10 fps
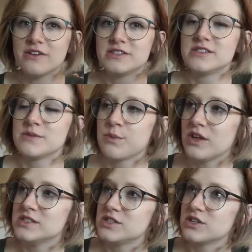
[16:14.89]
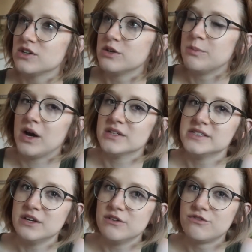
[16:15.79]
some thoughts that are a little
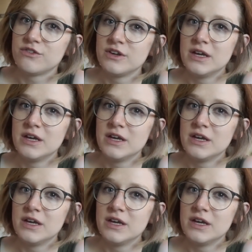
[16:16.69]
positive.